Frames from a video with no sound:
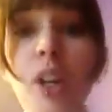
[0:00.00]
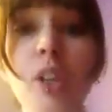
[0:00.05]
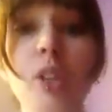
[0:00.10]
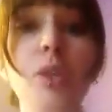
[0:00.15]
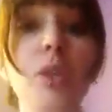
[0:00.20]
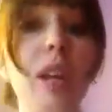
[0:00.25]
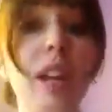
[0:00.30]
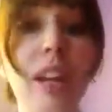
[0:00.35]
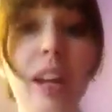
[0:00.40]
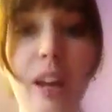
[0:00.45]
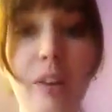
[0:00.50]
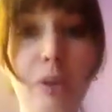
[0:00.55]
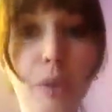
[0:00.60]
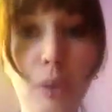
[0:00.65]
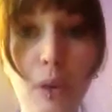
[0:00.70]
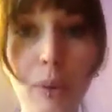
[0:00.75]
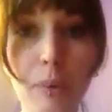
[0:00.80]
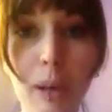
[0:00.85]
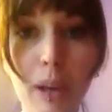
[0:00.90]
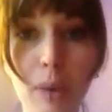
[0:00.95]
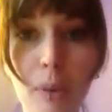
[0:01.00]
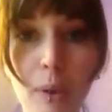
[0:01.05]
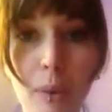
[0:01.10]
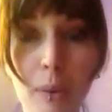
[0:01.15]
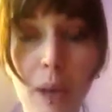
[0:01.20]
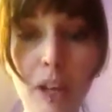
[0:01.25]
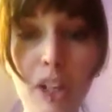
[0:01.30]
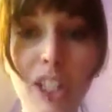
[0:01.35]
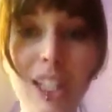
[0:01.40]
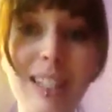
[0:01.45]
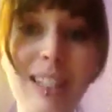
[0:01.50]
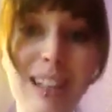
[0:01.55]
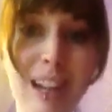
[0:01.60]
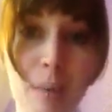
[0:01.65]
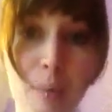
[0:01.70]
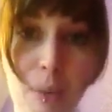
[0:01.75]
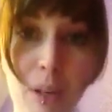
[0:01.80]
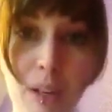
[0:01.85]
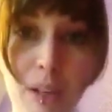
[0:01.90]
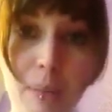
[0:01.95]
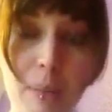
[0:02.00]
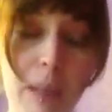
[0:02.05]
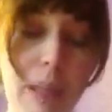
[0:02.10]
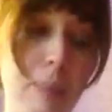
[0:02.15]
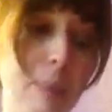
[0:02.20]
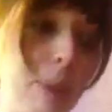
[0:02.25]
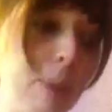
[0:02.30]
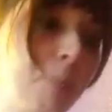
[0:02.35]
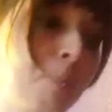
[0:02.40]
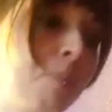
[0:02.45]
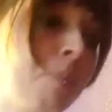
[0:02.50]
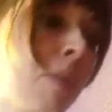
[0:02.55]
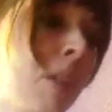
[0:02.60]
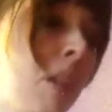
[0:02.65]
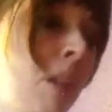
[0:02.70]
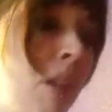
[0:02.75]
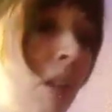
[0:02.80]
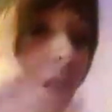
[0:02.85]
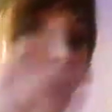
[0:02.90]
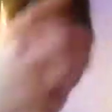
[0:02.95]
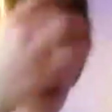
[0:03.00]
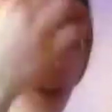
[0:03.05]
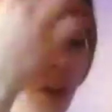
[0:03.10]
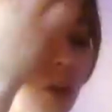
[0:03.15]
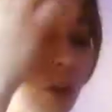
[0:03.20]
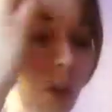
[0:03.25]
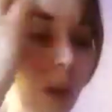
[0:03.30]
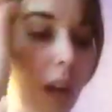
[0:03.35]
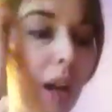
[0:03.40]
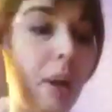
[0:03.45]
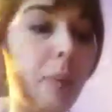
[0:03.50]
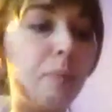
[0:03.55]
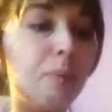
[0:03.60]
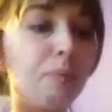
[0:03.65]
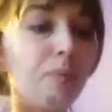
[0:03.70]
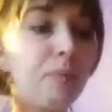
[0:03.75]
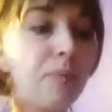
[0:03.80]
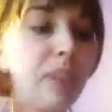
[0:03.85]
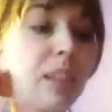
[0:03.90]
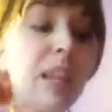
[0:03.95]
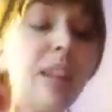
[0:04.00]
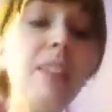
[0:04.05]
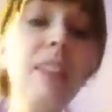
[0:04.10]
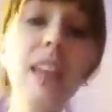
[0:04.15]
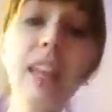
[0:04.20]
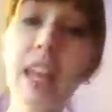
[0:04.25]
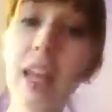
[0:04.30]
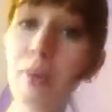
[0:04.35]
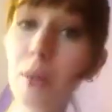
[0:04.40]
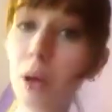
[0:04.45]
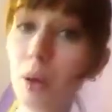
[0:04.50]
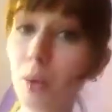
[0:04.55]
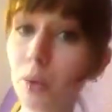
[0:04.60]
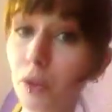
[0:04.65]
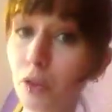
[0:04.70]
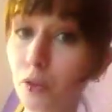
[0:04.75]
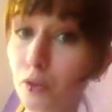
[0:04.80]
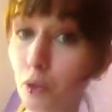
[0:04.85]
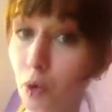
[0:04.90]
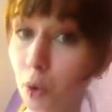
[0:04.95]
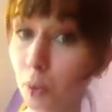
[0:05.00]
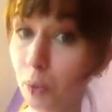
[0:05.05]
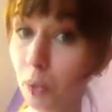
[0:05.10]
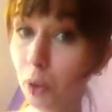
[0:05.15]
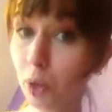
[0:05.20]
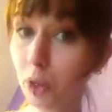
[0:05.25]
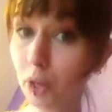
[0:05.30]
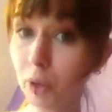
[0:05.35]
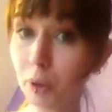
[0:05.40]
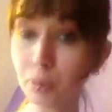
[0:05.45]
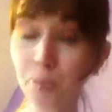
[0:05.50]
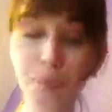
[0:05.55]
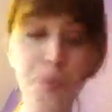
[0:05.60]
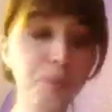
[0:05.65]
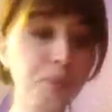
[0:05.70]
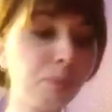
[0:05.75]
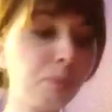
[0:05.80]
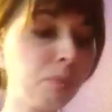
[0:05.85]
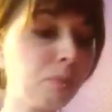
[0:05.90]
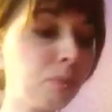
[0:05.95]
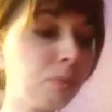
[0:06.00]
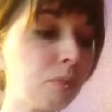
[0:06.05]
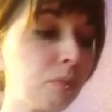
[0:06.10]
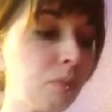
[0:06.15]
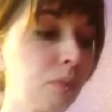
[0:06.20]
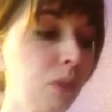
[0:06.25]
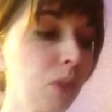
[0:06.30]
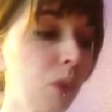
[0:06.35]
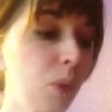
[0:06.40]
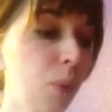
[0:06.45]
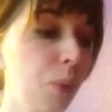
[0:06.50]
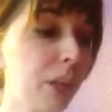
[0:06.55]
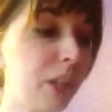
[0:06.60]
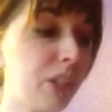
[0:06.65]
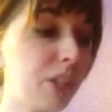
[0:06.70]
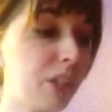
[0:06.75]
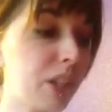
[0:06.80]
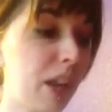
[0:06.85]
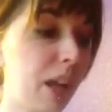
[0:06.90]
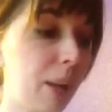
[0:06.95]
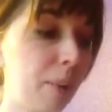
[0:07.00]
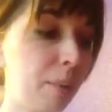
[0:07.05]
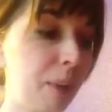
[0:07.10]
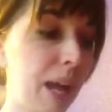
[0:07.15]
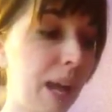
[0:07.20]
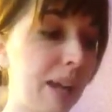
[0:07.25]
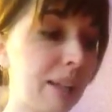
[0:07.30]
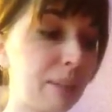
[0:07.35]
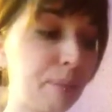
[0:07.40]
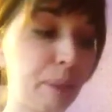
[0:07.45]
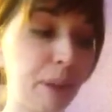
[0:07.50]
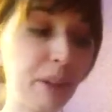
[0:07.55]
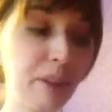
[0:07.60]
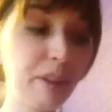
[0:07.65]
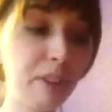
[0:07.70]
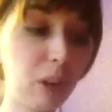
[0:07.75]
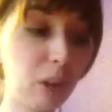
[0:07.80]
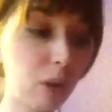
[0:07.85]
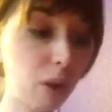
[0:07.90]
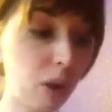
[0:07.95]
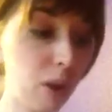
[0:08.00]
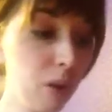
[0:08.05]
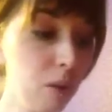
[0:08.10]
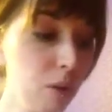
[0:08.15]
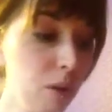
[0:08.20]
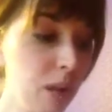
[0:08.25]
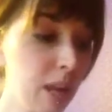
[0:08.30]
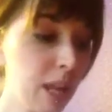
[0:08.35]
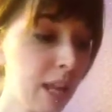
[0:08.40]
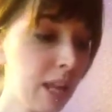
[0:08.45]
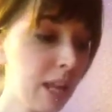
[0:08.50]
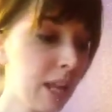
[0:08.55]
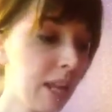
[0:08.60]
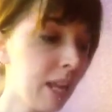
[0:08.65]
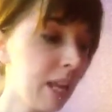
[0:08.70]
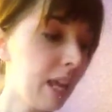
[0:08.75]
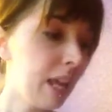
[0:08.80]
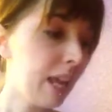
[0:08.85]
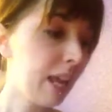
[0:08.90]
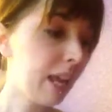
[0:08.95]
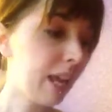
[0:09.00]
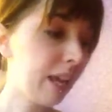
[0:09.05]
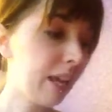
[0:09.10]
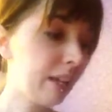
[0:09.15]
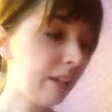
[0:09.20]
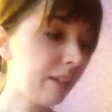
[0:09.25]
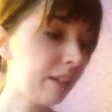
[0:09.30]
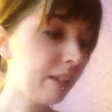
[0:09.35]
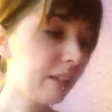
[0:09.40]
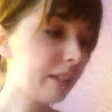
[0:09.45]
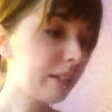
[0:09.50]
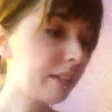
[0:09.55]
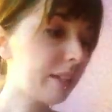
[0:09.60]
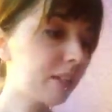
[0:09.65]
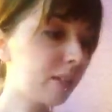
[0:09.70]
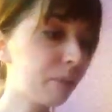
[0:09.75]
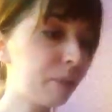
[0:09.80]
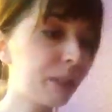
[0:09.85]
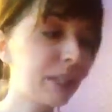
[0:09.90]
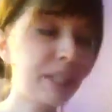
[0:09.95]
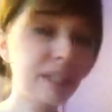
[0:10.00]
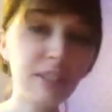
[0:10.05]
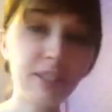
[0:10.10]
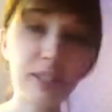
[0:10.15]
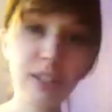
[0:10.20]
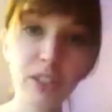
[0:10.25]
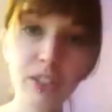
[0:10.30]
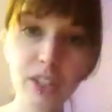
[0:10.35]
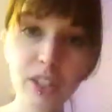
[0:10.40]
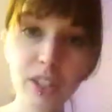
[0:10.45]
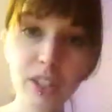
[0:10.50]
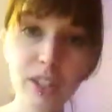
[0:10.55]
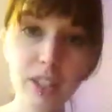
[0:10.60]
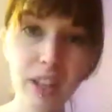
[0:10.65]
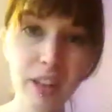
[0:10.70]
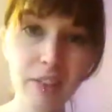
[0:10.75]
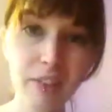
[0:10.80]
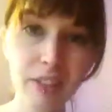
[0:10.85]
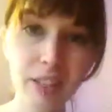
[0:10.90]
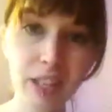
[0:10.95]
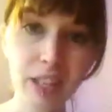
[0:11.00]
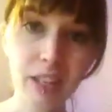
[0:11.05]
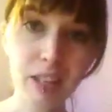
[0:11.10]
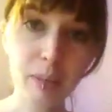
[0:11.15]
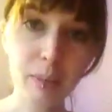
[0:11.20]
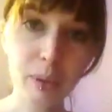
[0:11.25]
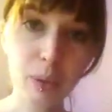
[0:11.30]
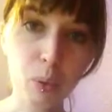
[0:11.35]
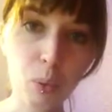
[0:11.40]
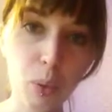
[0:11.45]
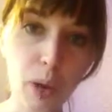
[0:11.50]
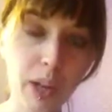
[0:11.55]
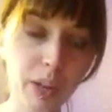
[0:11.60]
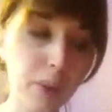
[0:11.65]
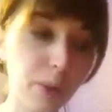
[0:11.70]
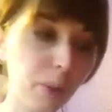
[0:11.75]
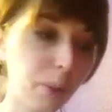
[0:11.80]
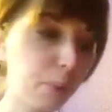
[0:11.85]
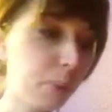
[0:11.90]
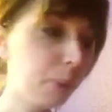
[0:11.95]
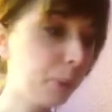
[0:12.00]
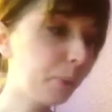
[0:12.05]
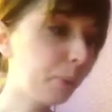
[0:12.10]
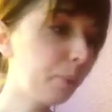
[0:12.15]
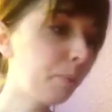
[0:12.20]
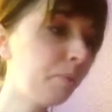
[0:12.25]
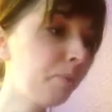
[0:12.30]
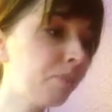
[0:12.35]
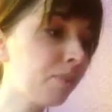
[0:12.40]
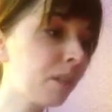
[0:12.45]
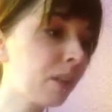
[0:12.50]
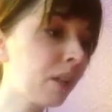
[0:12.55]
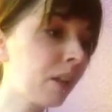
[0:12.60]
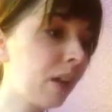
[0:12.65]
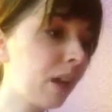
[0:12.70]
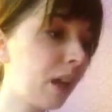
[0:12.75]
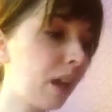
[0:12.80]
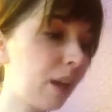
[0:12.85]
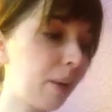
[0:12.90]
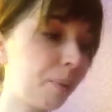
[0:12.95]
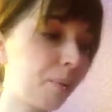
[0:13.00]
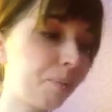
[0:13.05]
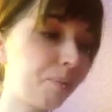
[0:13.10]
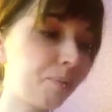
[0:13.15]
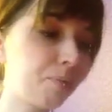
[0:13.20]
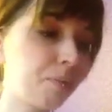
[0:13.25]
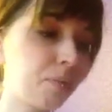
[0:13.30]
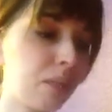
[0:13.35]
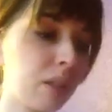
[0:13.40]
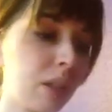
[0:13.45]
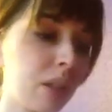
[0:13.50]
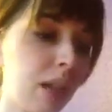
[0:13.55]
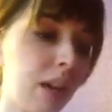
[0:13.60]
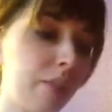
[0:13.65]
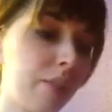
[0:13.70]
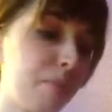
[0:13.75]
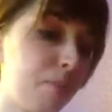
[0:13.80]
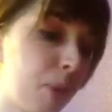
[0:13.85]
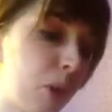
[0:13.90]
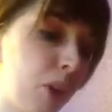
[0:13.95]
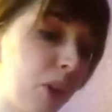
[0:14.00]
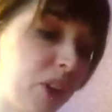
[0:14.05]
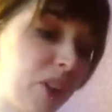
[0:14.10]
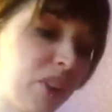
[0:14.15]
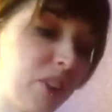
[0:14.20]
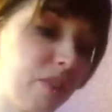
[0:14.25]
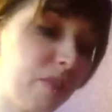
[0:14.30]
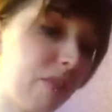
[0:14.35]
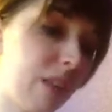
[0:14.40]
so I didn't have to worry about it when I'm actually diapering the baby. So then they came out with the 4.0, which has better Velcro, and it's a little bit easier to stuff. It's got a little bit wider room. I've heard